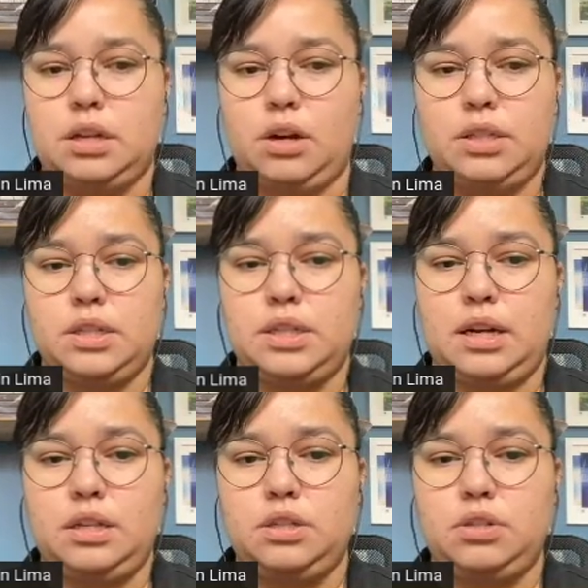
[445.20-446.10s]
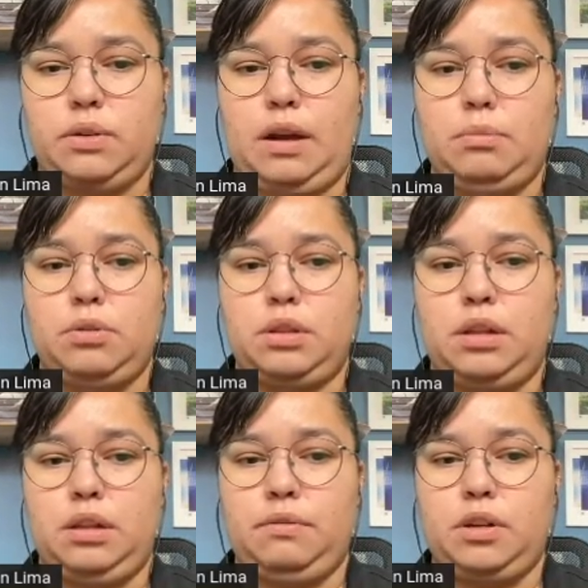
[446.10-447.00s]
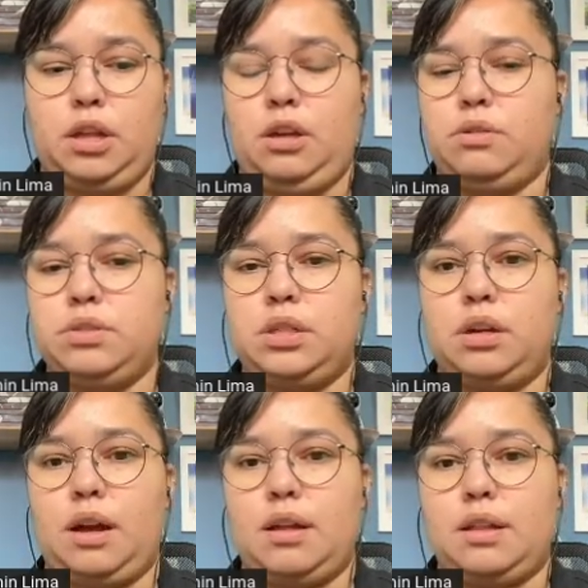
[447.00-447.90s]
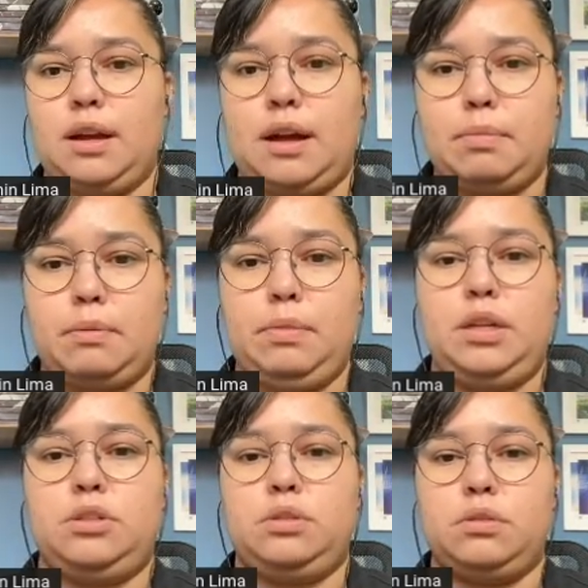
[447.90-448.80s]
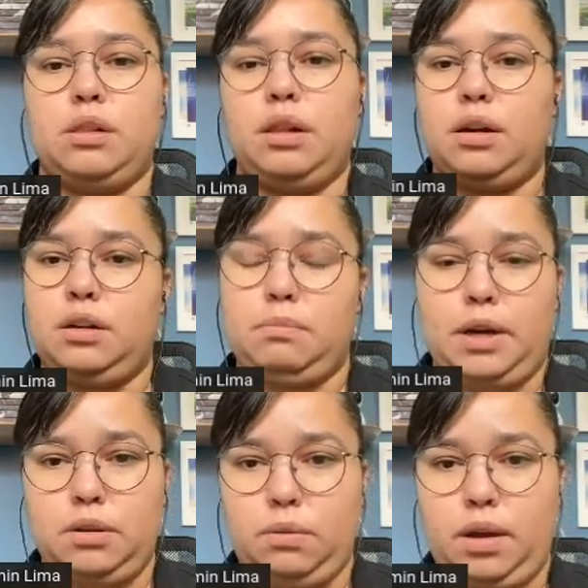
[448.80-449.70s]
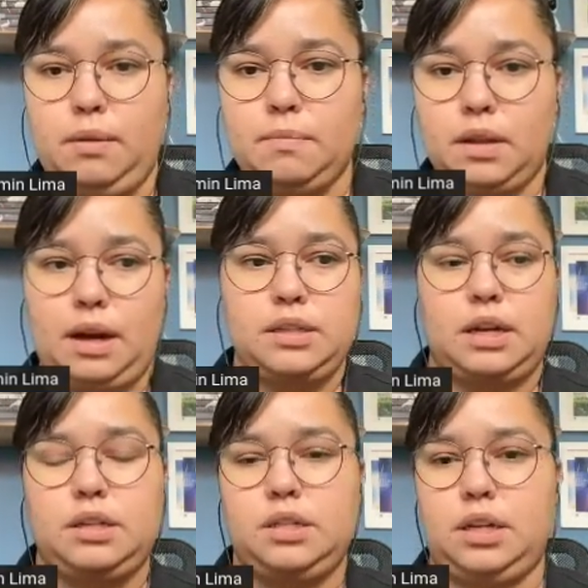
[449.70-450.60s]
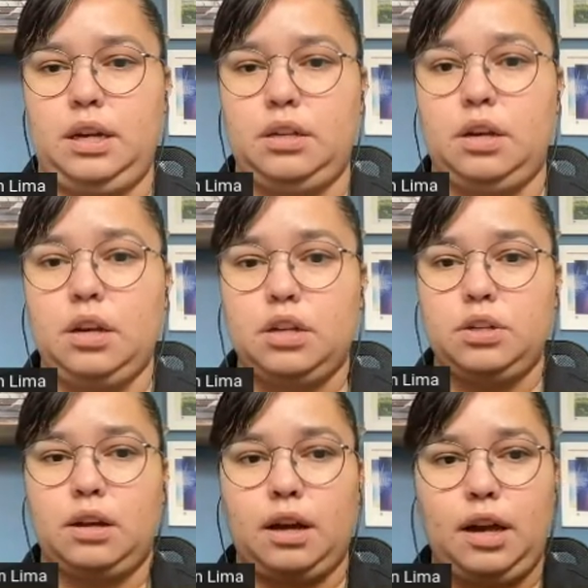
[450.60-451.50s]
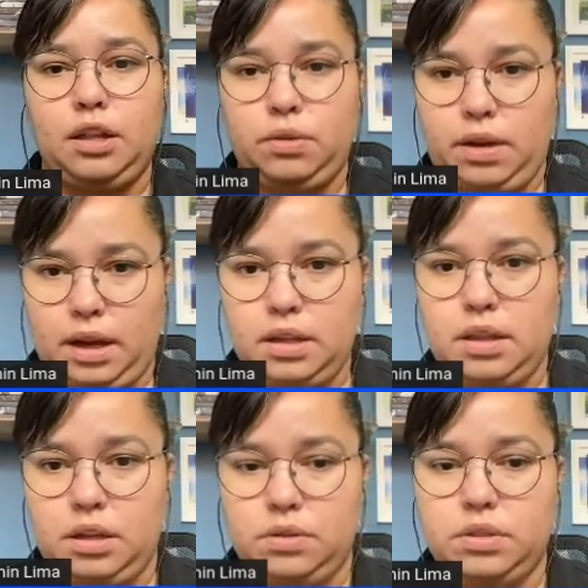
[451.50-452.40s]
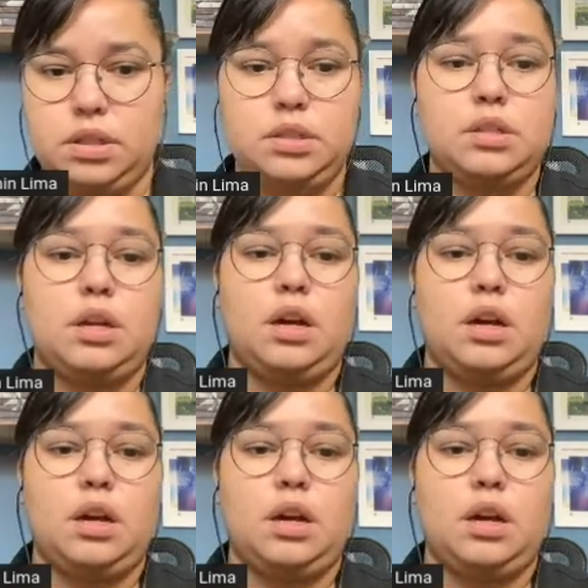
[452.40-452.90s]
our design needs to aim to deliver the user the capability to learn by doing, as Adri say, educate the users.